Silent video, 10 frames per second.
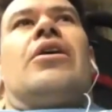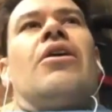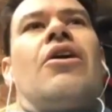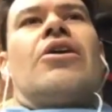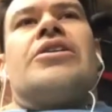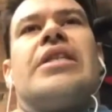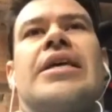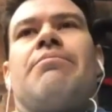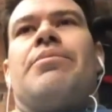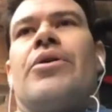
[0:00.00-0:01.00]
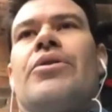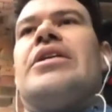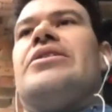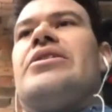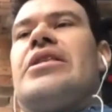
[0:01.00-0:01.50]
honestly built
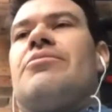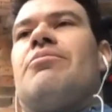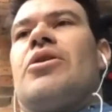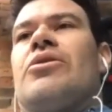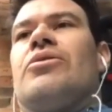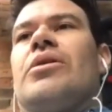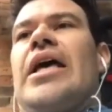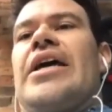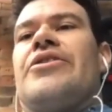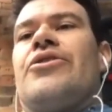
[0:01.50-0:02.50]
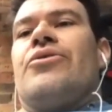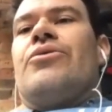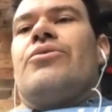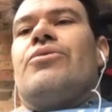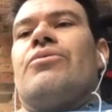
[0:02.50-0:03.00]
into this model and
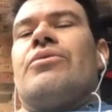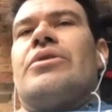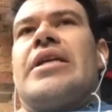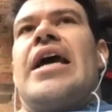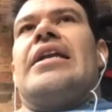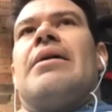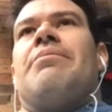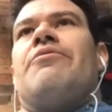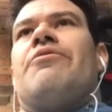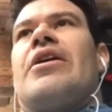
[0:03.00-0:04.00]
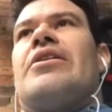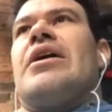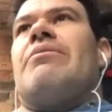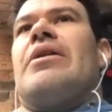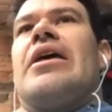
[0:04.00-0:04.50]
you stand up in front of
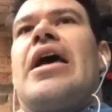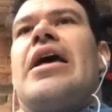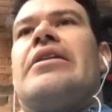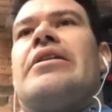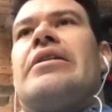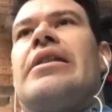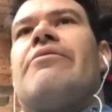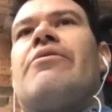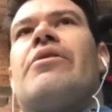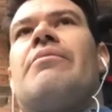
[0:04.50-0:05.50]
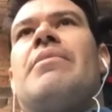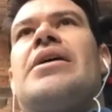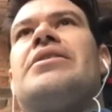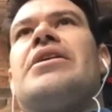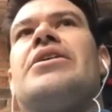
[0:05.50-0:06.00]
someone and deliver a
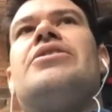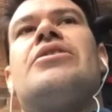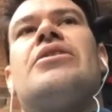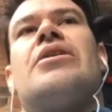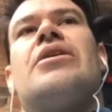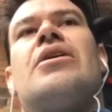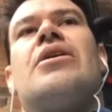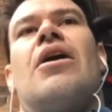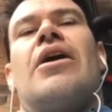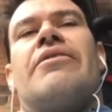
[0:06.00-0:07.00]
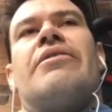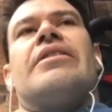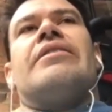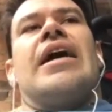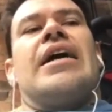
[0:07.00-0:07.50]
message, I
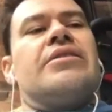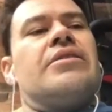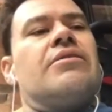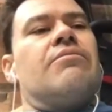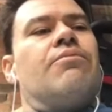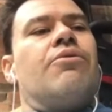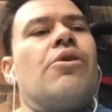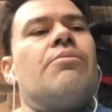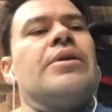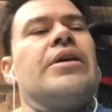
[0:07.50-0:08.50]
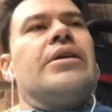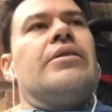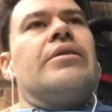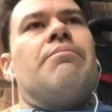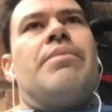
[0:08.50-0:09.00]
think that's probably
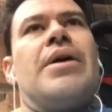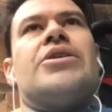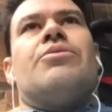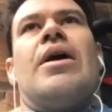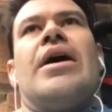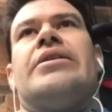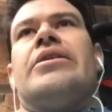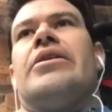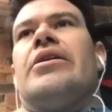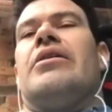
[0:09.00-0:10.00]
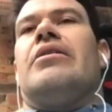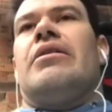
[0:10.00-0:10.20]
the best way to